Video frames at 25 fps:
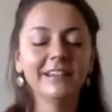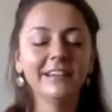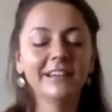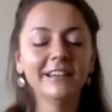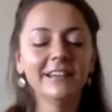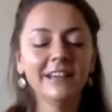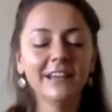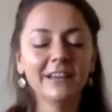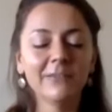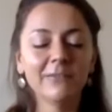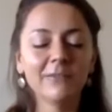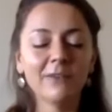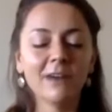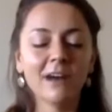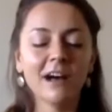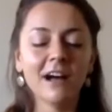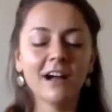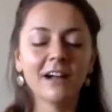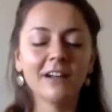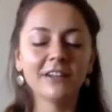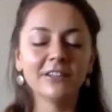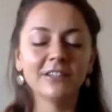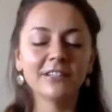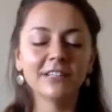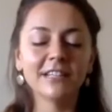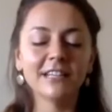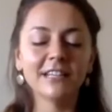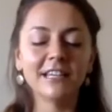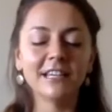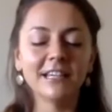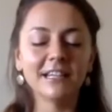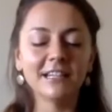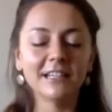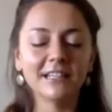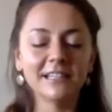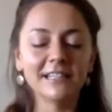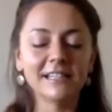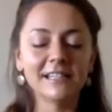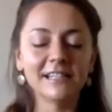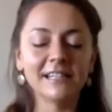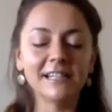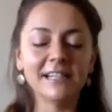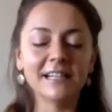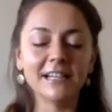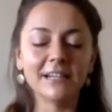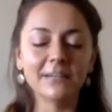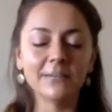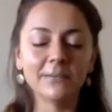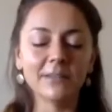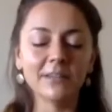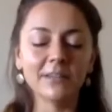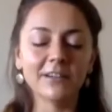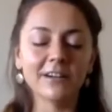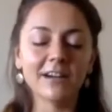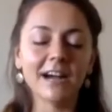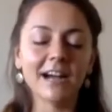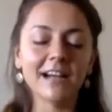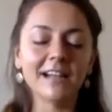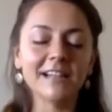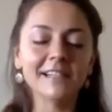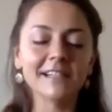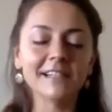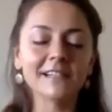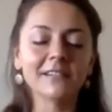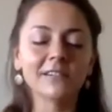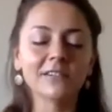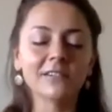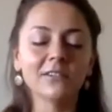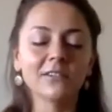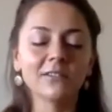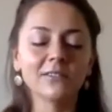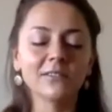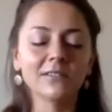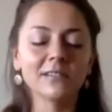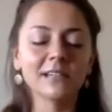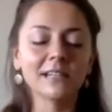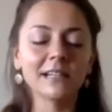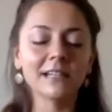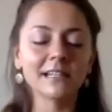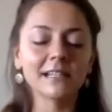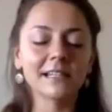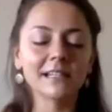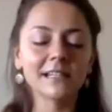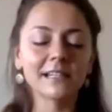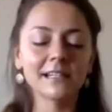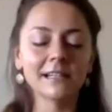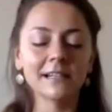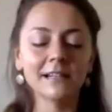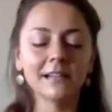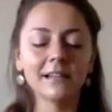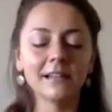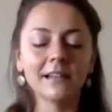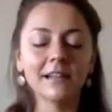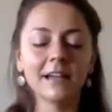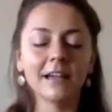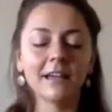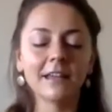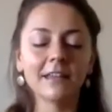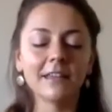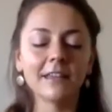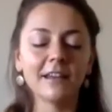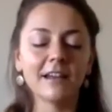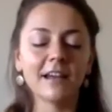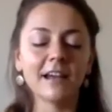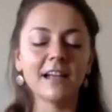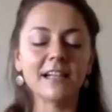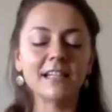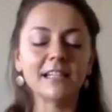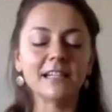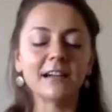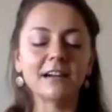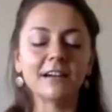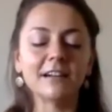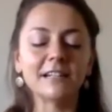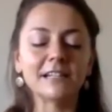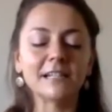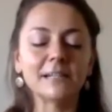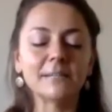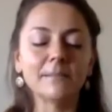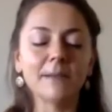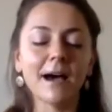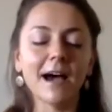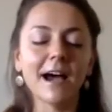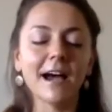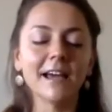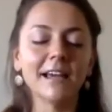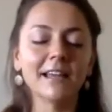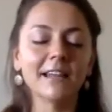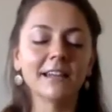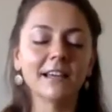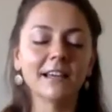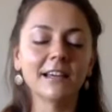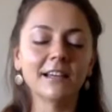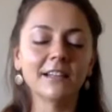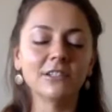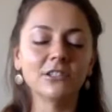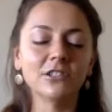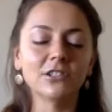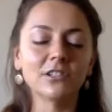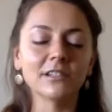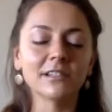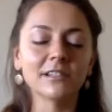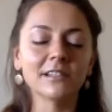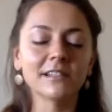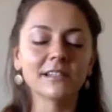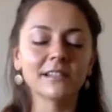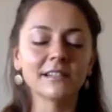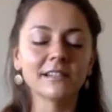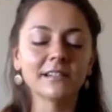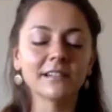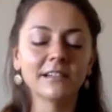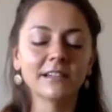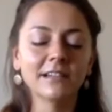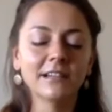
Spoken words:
And while you're here seated with your eyes closed, let's lengthen our spine and just